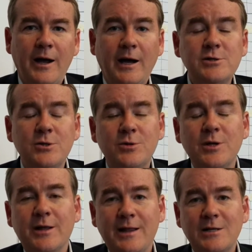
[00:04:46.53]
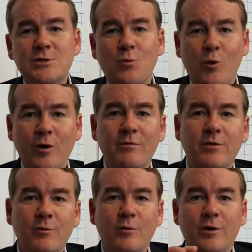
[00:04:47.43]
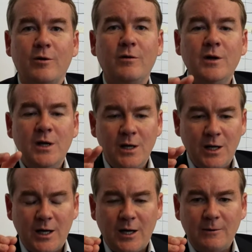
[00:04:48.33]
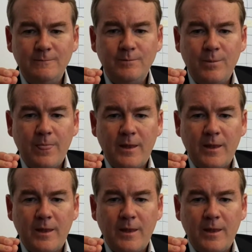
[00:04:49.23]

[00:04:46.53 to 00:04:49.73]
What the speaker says: I do think that's one of the real, one